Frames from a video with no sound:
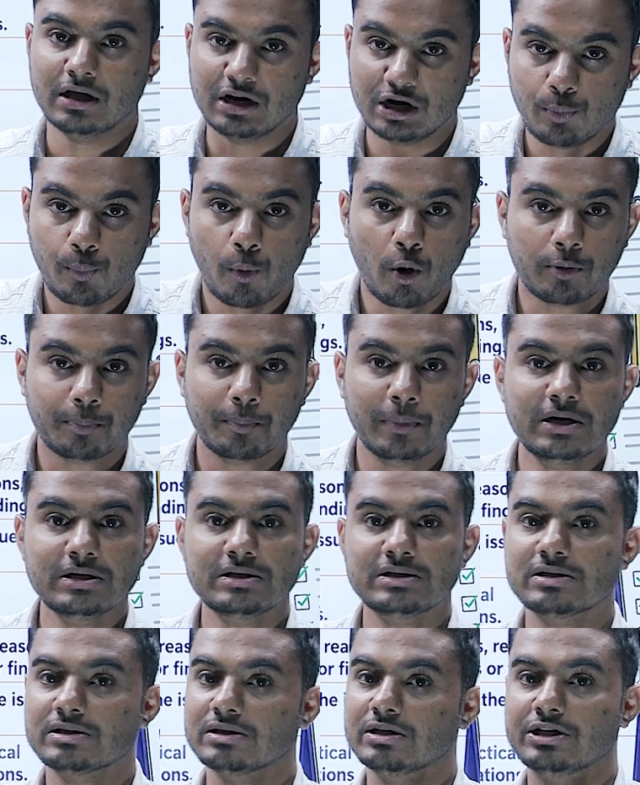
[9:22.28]
Report
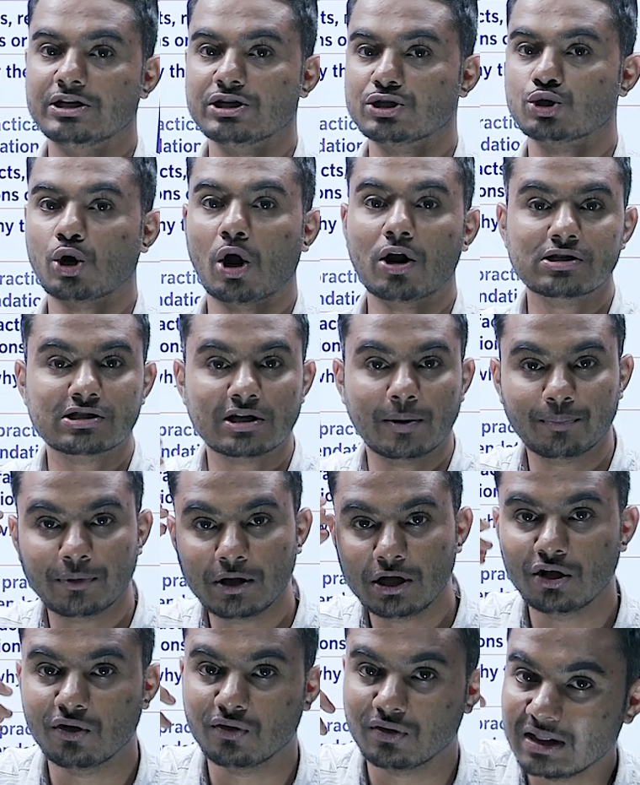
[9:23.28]
means it is not
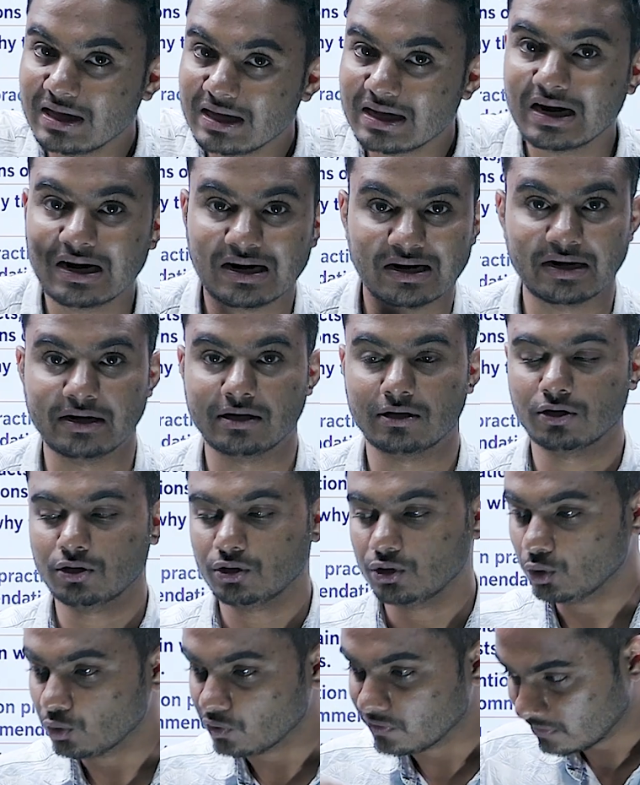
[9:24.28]
something you think and write.
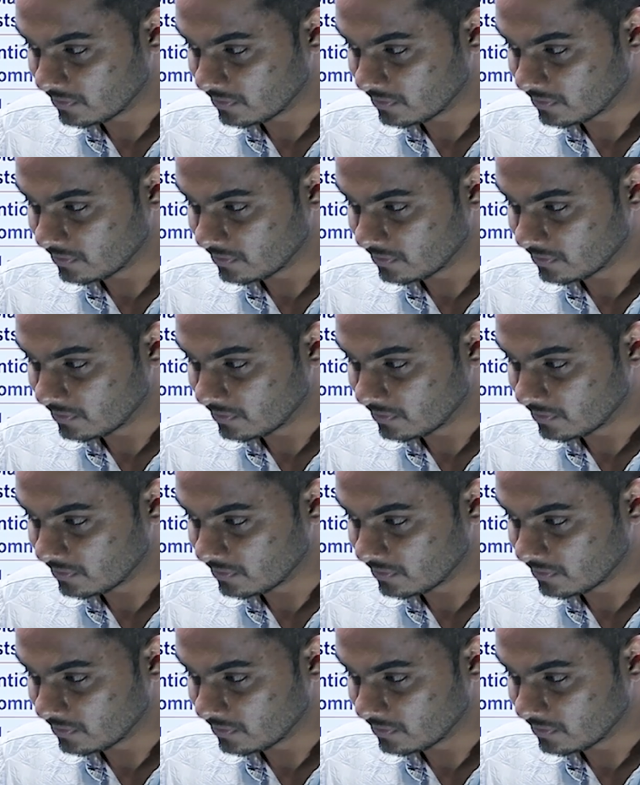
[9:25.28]
You